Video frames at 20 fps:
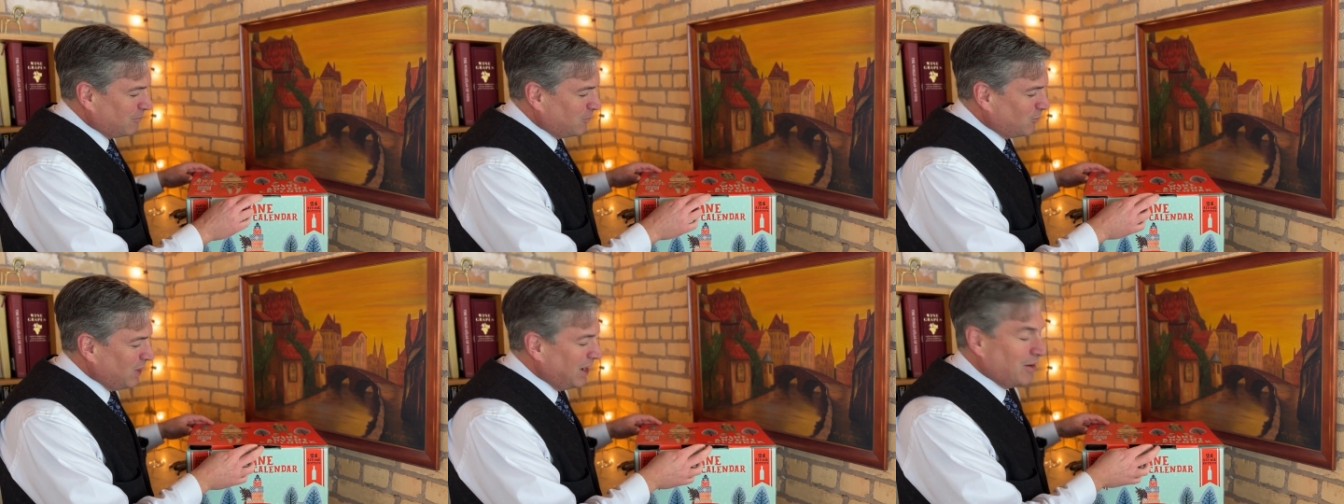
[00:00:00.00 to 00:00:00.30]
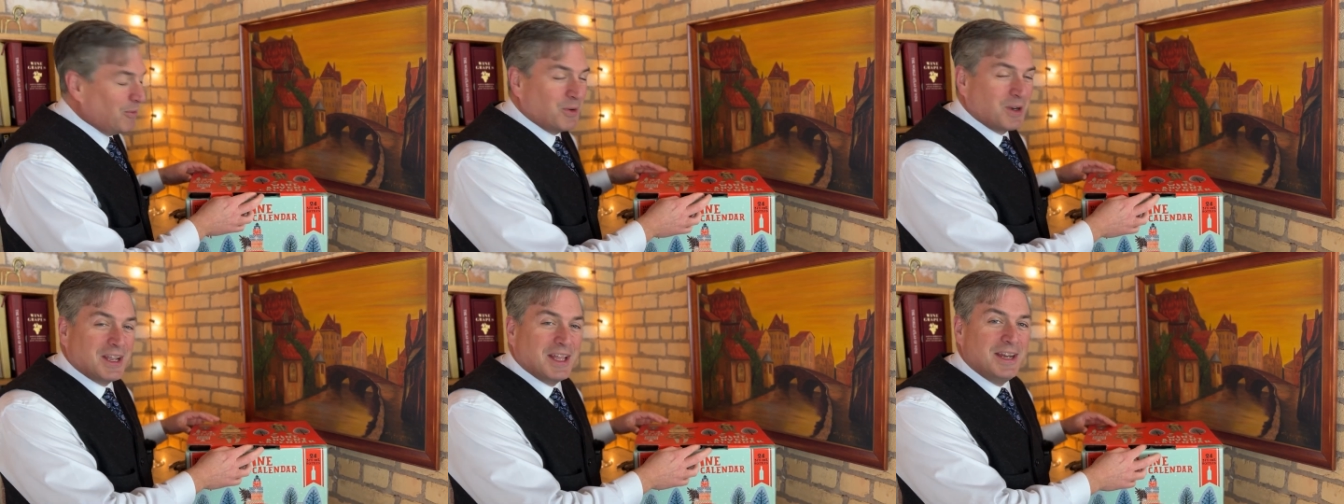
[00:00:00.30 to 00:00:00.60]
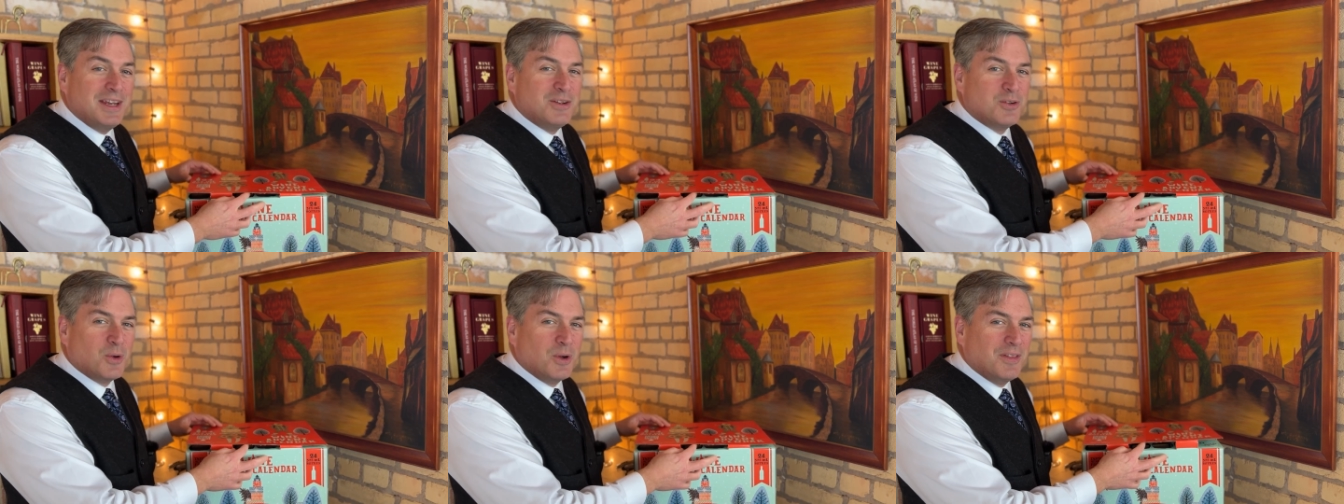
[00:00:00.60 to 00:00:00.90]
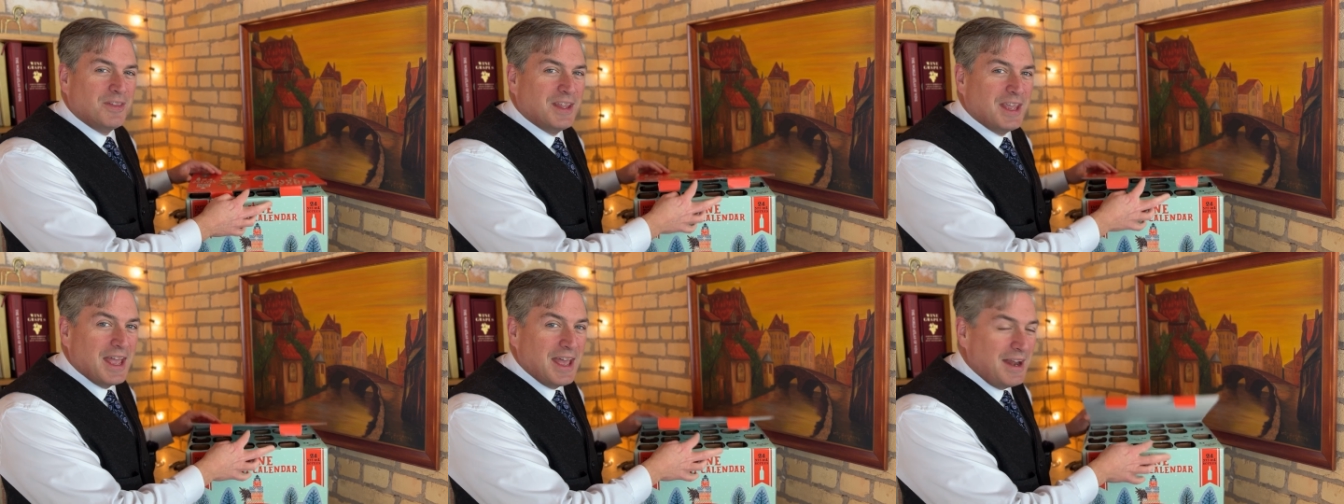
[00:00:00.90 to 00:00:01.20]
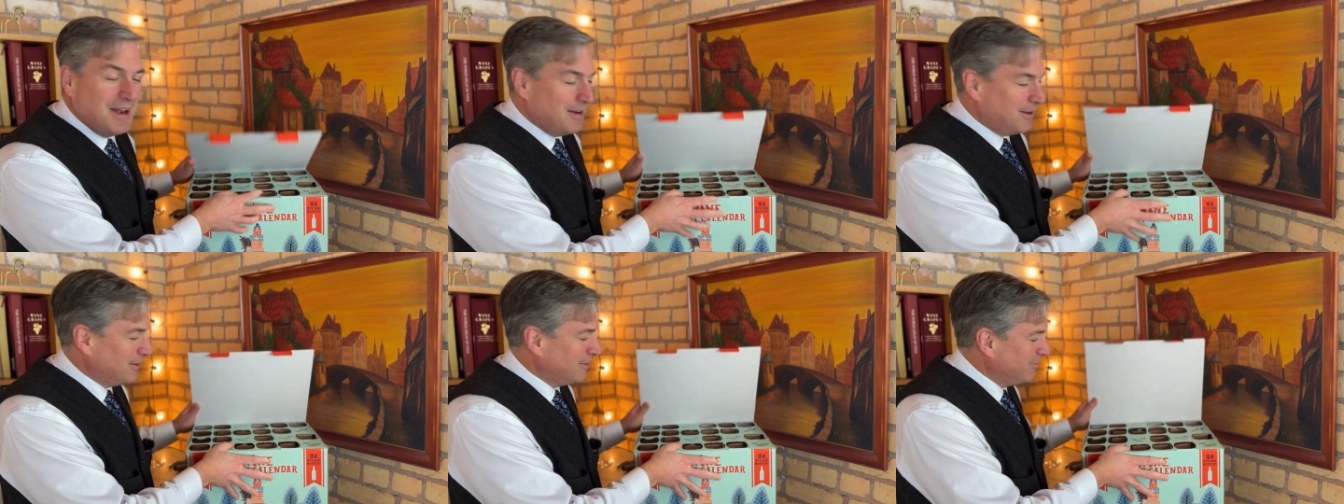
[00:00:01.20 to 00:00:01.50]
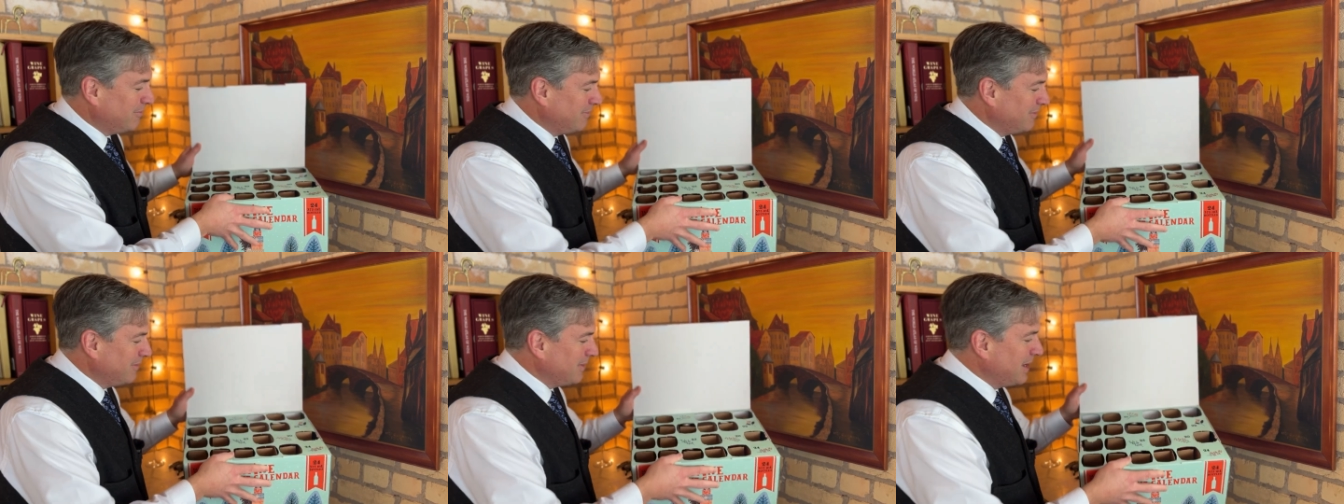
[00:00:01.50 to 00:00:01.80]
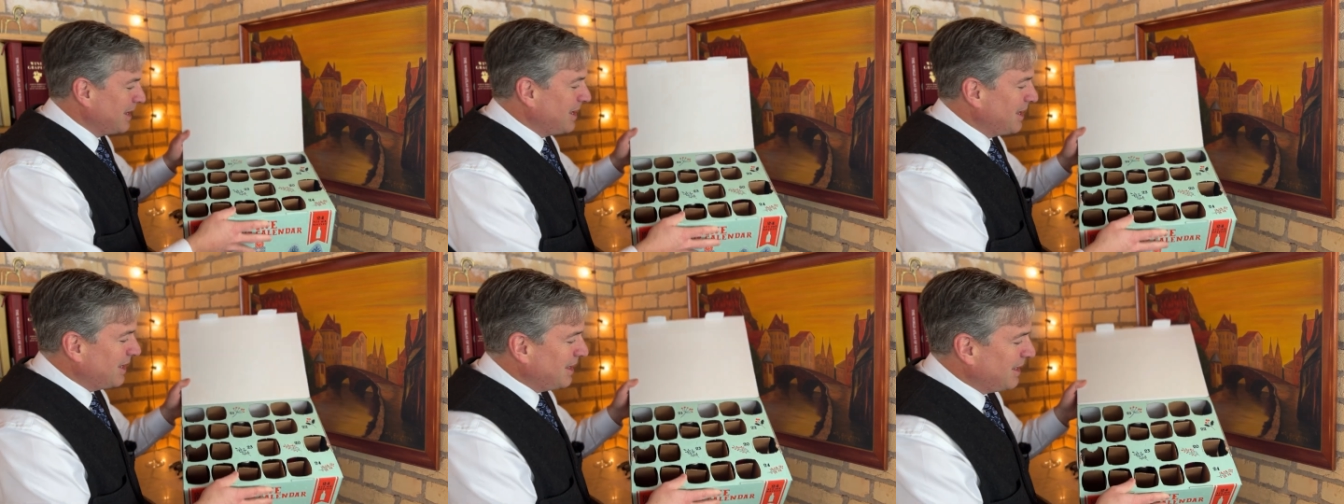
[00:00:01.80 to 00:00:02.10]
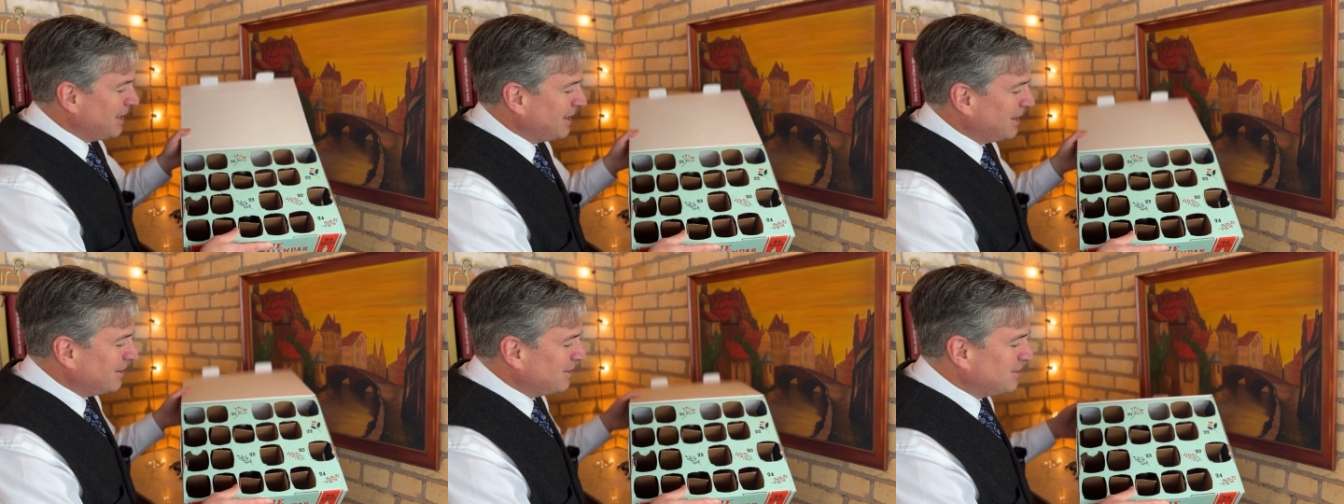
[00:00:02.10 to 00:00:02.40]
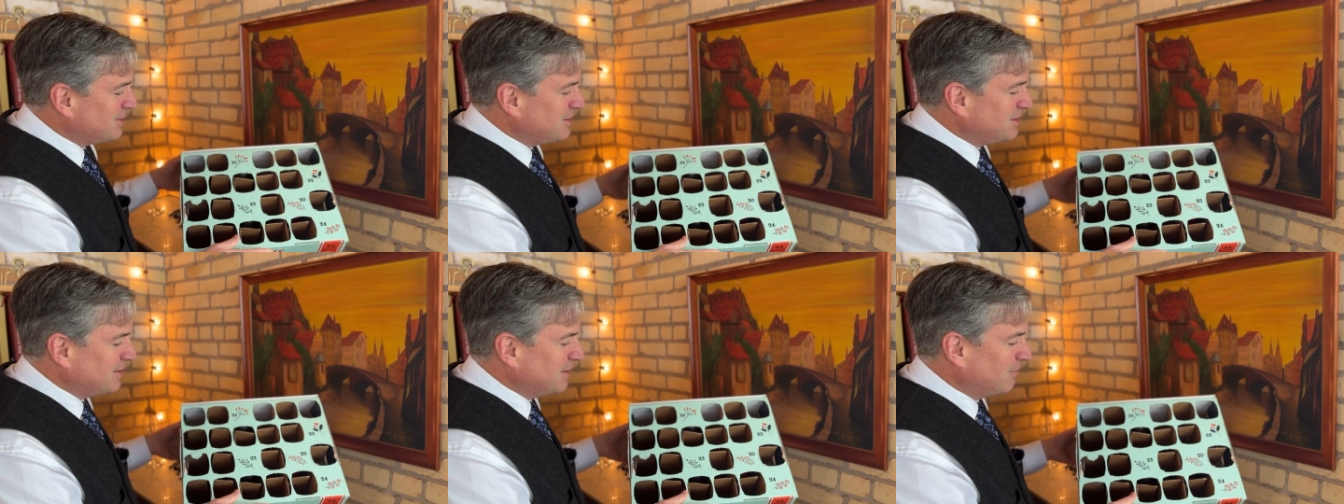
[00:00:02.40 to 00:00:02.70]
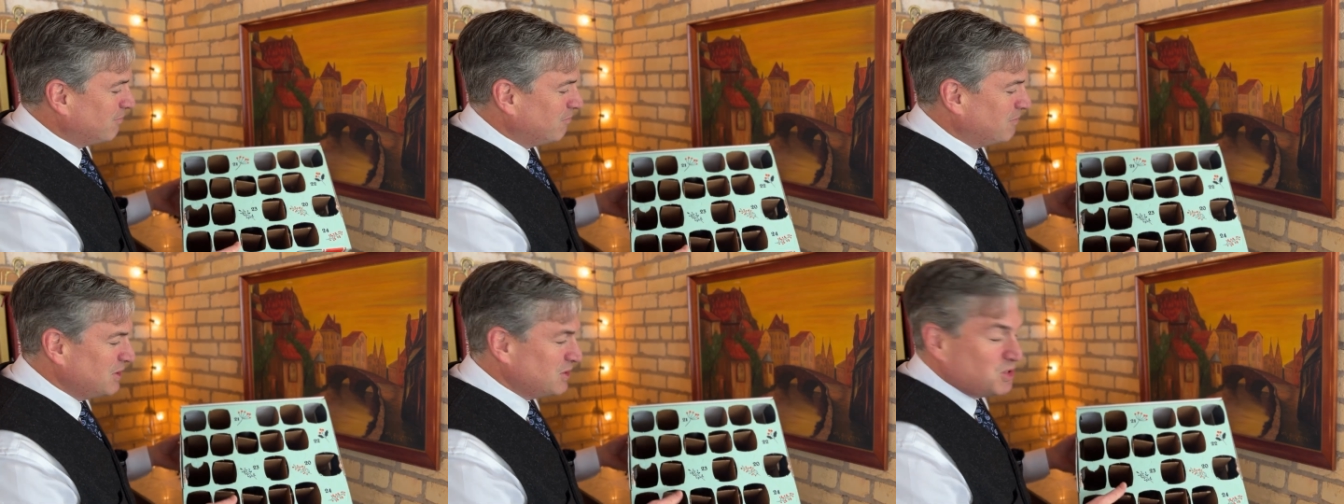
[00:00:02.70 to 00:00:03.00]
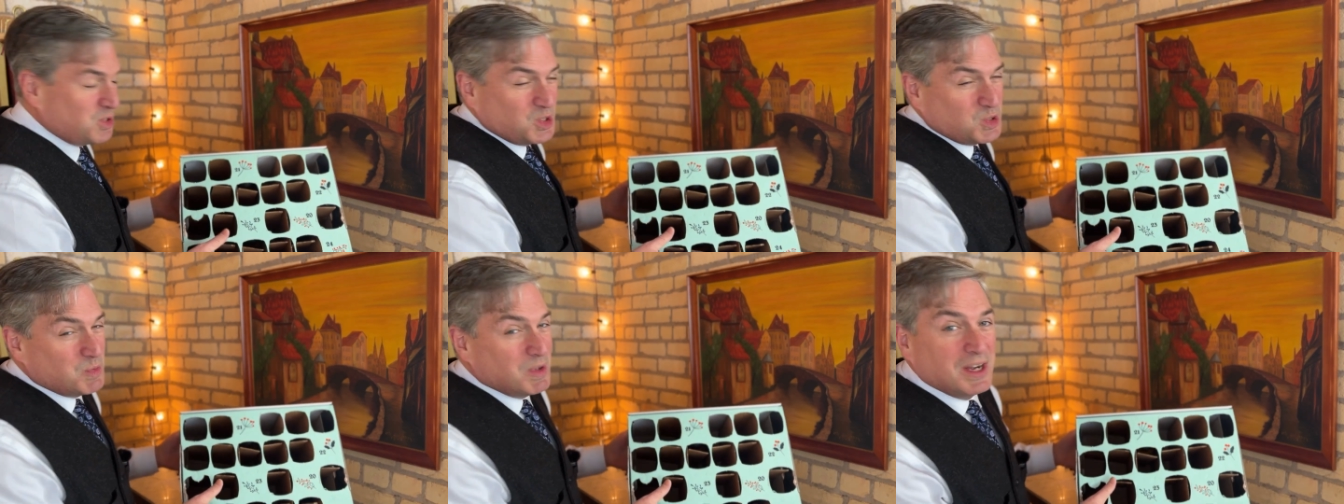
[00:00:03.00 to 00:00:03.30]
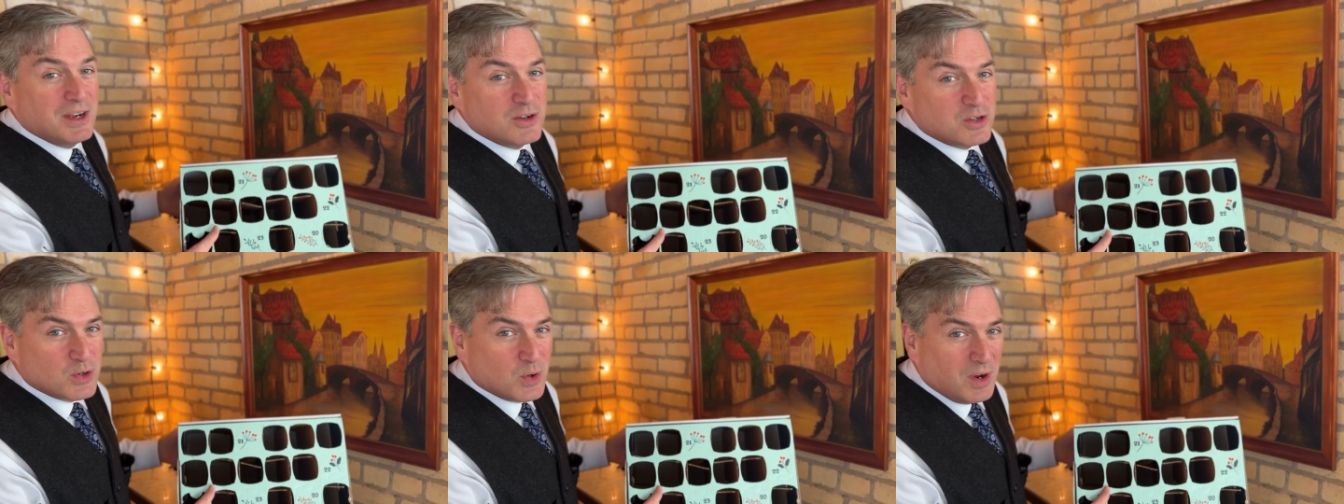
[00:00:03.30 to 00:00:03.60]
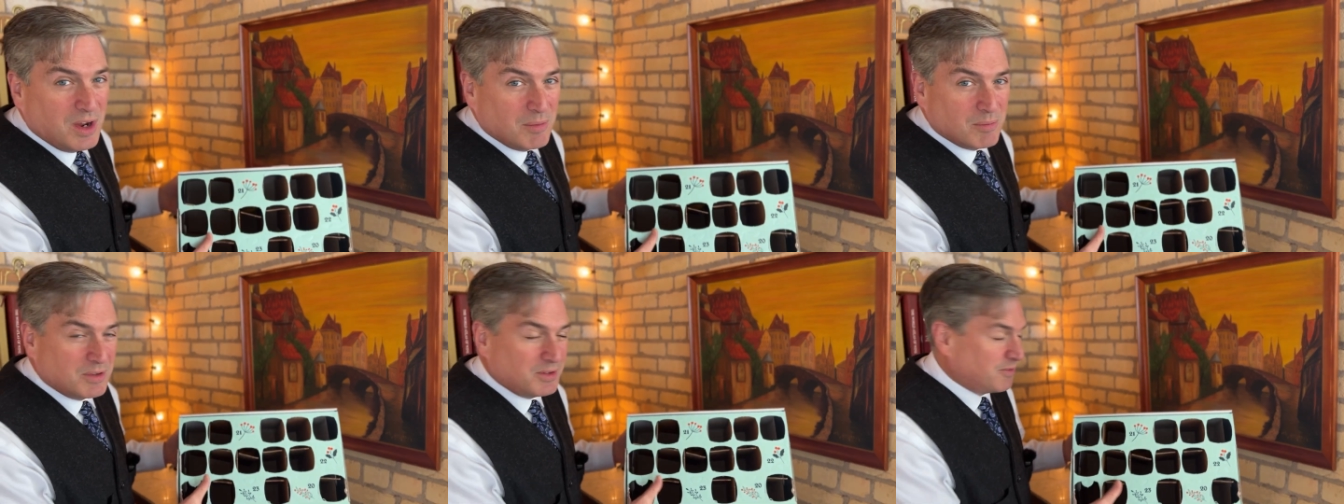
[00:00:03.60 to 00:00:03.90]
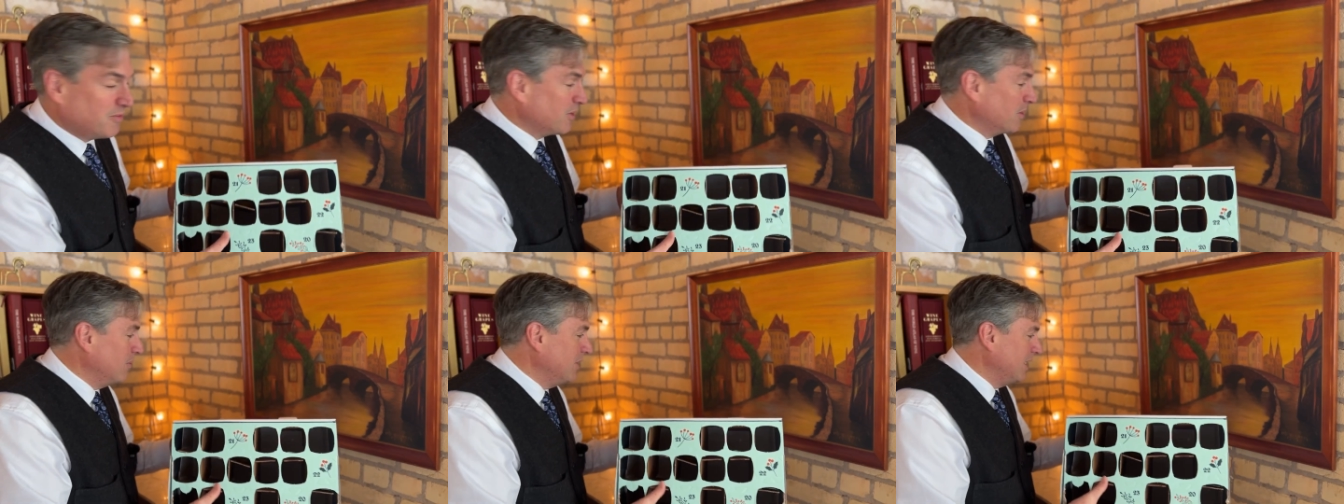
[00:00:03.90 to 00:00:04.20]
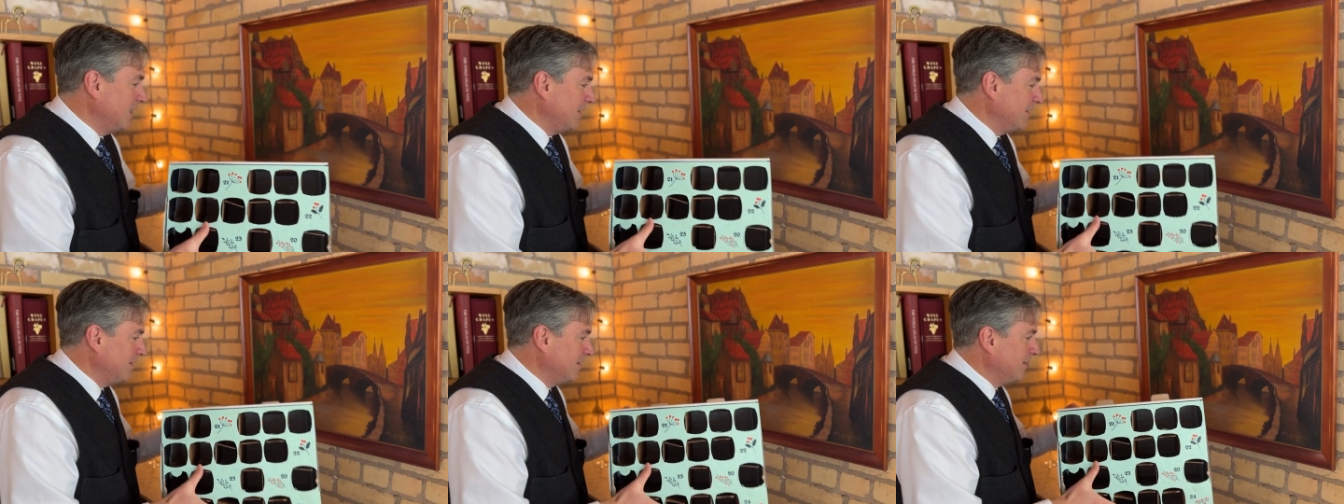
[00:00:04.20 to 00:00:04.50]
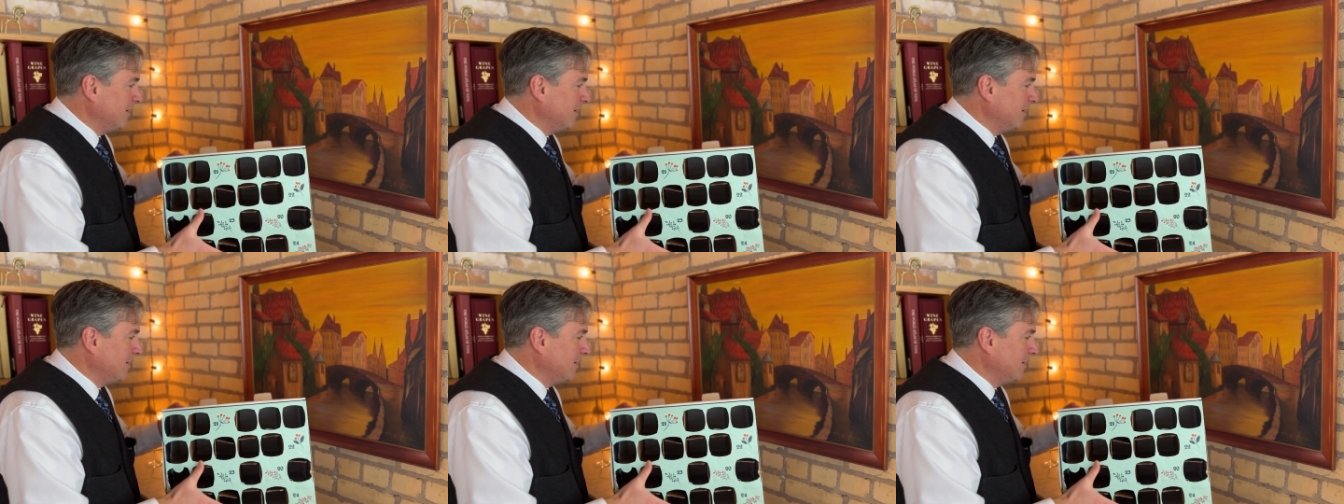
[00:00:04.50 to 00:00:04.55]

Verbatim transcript: well, we're getting toward the end, and this has been enjoyable for me.